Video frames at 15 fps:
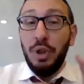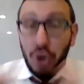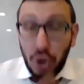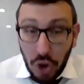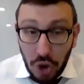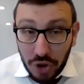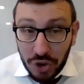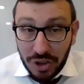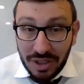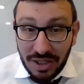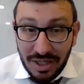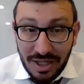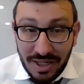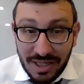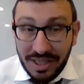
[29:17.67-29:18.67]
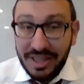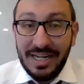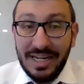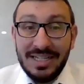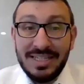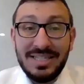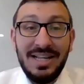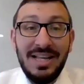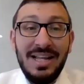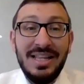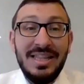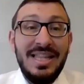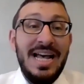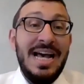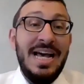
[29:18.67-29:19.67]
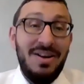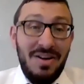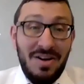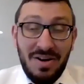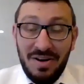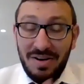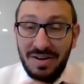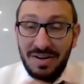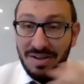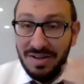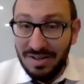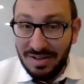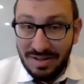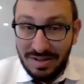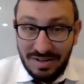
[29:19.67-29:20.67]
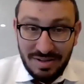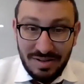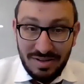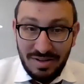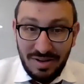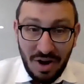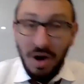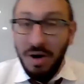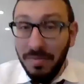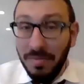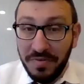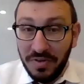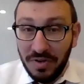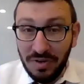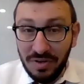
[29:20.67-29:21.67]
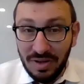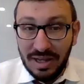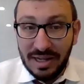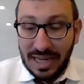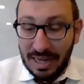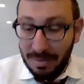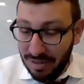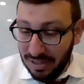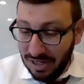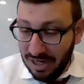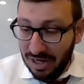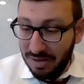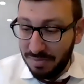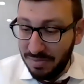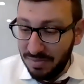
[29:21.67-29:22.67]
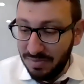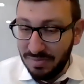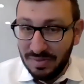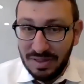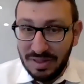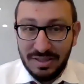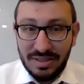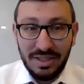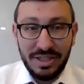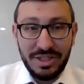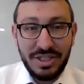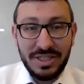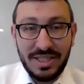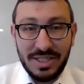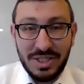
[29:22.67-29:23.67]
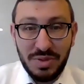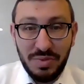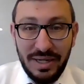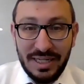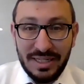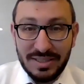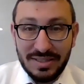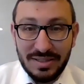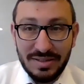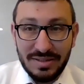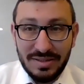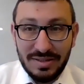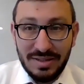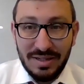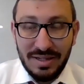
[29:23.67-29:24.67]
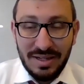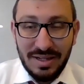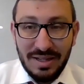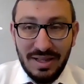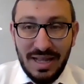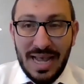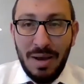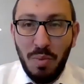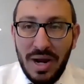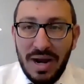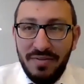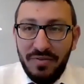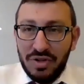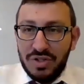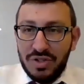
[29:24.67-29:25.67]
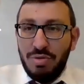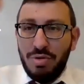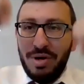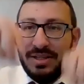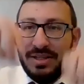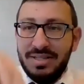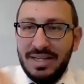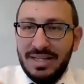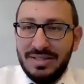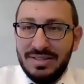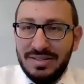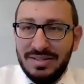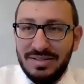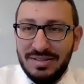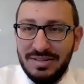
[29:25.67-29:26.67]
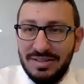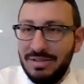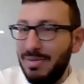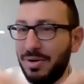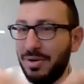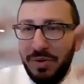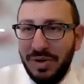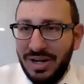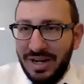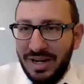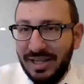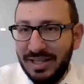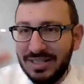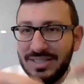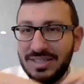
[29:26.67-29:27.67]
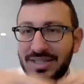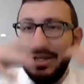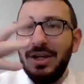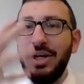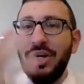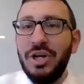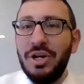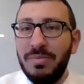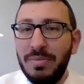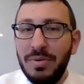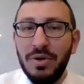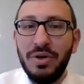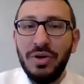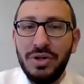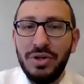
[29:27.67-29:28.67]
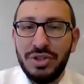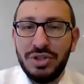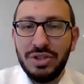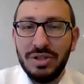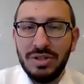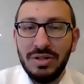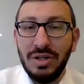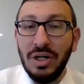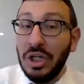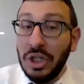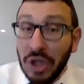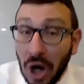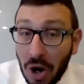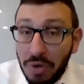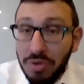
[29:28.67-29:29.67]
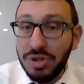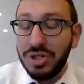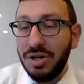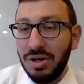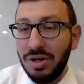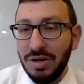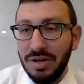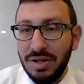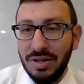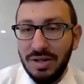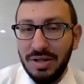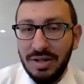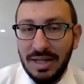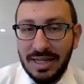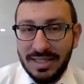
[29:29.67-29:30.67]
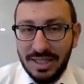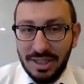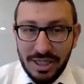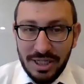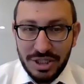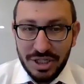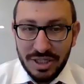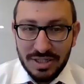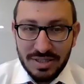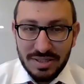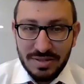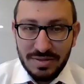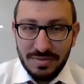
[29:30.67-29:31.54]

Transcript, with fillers: good. The things that are harmful can become delicious and sweet. And whatever is thrown into it, no matter what it is, can emerge kosher and delicious.